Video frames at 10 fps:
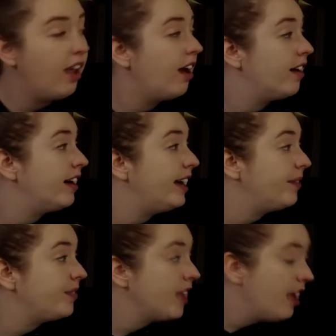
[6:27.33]
All right.
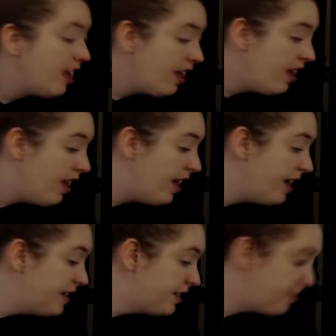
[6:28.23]

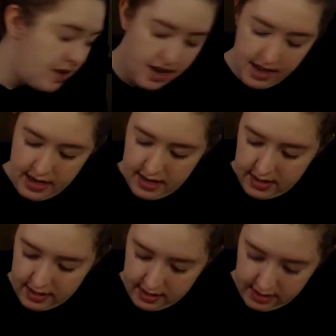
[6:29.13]
A sub naught
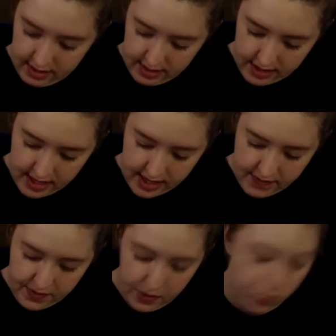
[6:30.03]
is going to
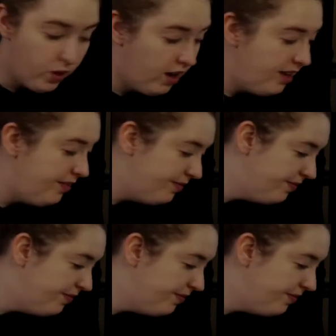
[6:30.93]
give me 1.